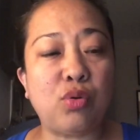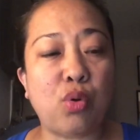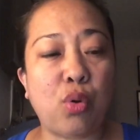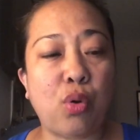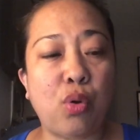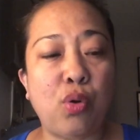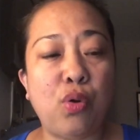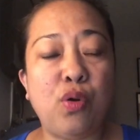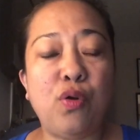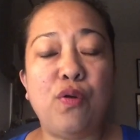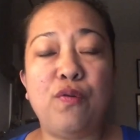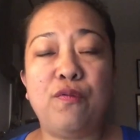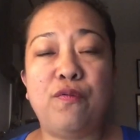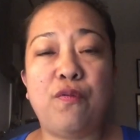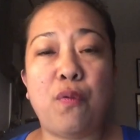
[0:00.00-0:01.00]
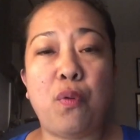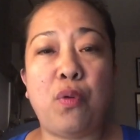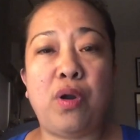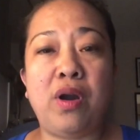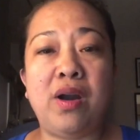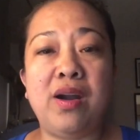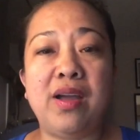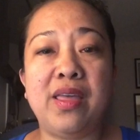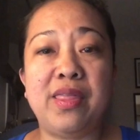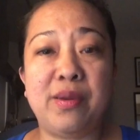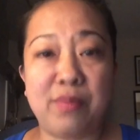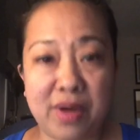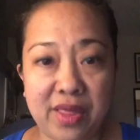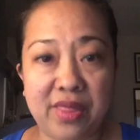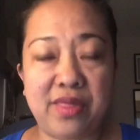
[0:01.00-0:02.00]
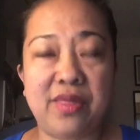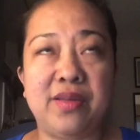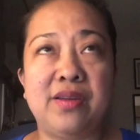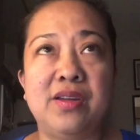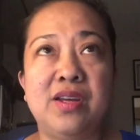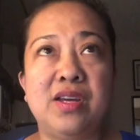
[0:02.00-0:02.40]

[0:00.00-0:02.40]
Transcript: ko for the month.